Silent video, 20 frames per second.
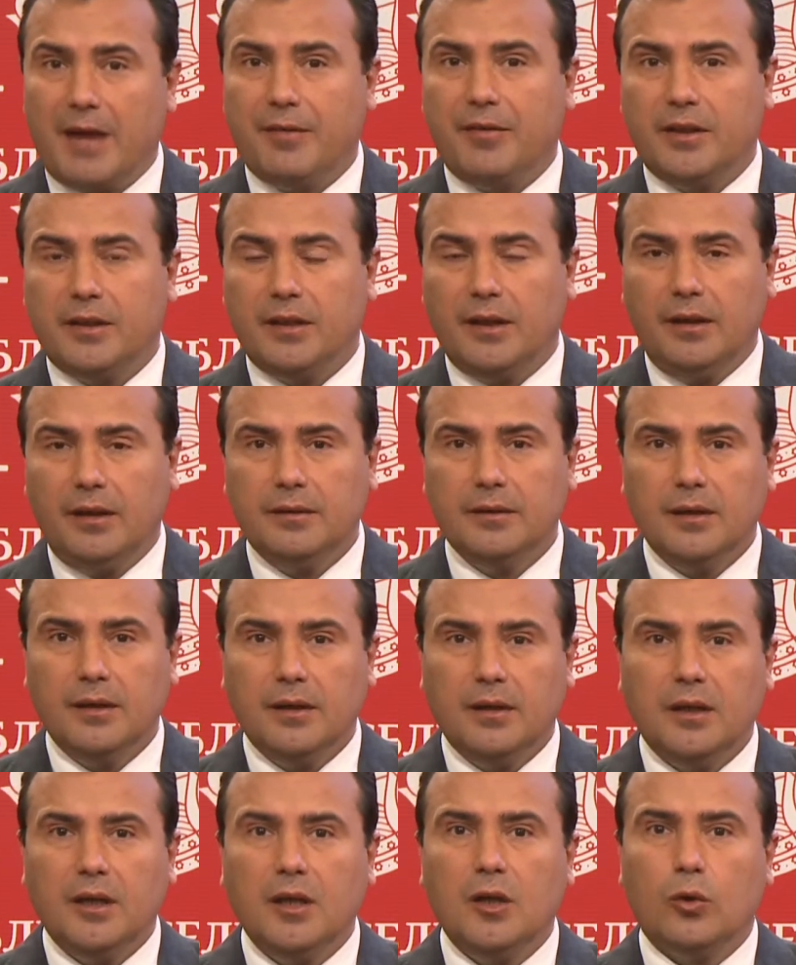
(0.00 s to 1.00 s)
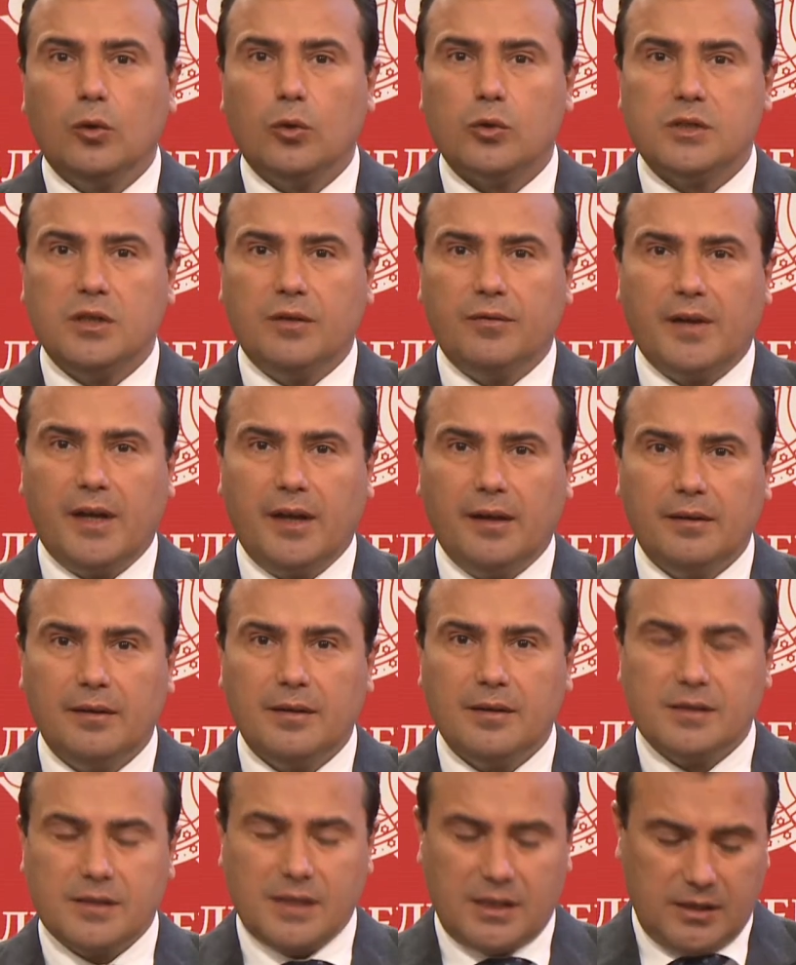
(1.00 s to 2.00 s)
the transition just and
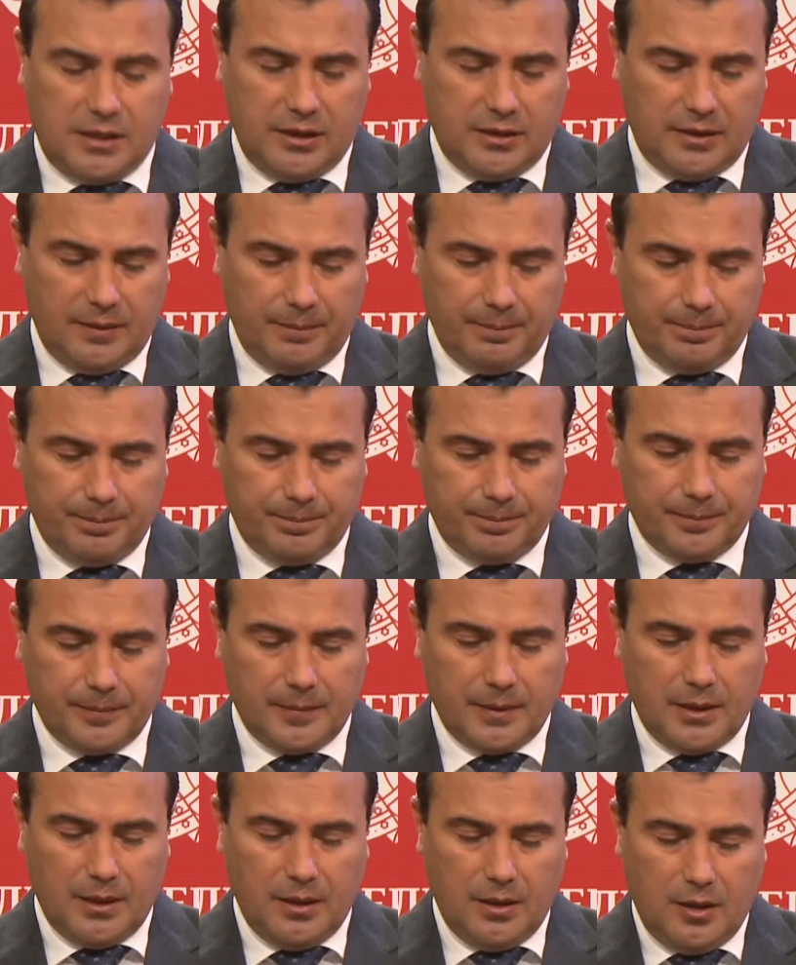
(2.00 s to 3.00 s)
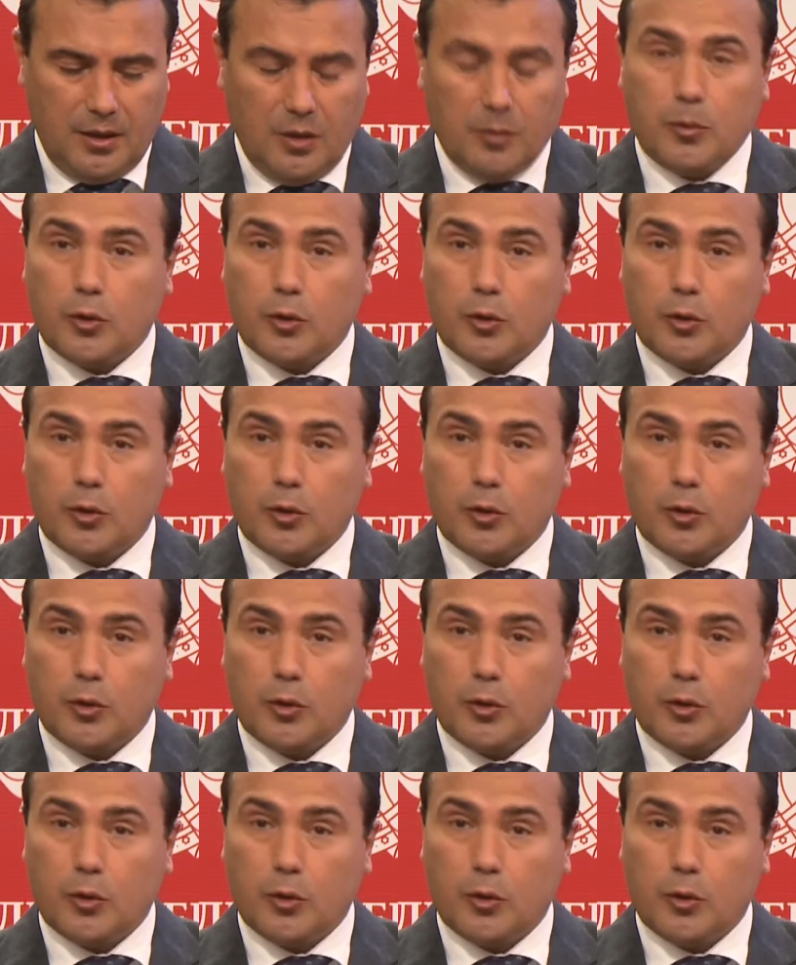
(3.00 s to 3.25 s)
inclusive for all.